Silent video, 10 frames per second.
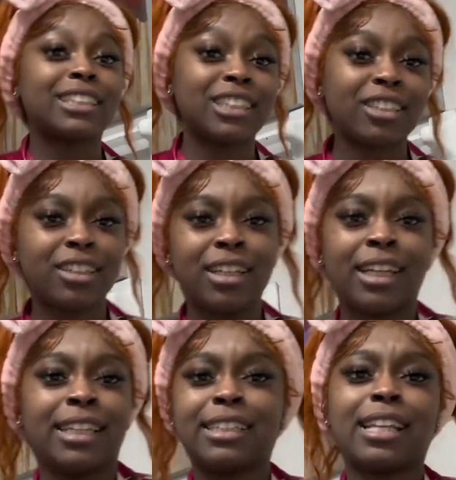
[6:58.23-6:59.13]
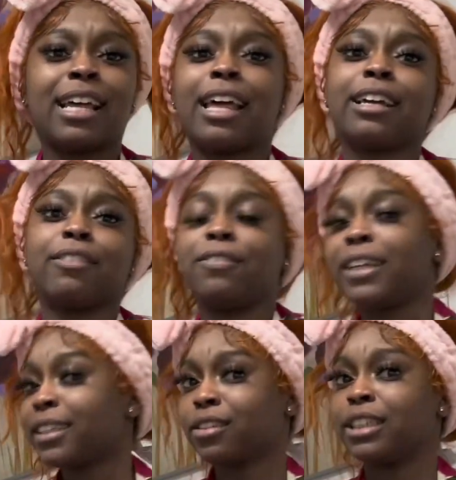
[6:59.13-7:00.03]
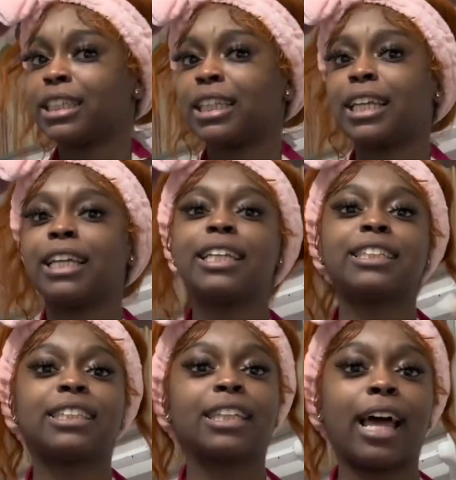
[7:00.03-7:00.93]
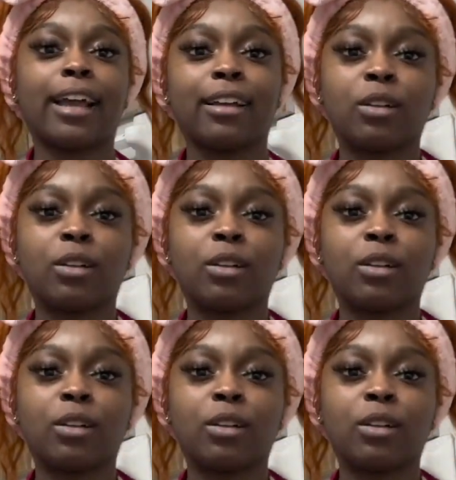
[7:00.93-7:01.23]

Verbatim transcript: year, it's not like a flex or anything. It's just like